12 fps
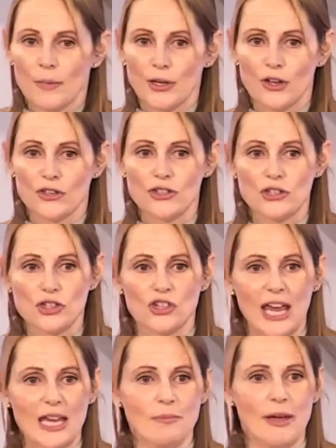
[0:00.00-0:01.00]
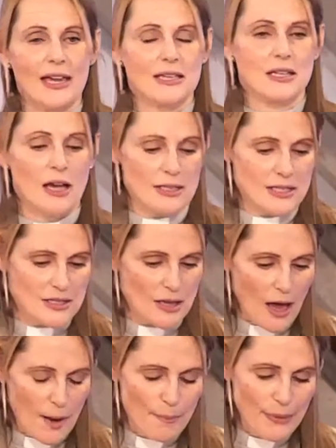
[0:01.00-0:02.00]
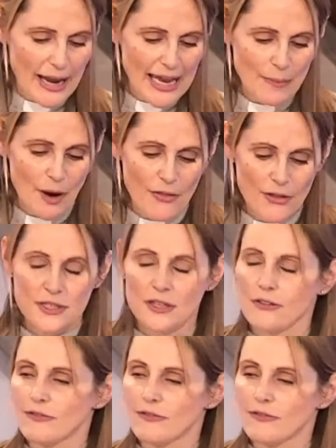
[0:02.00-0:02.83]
because shame makes us blame others,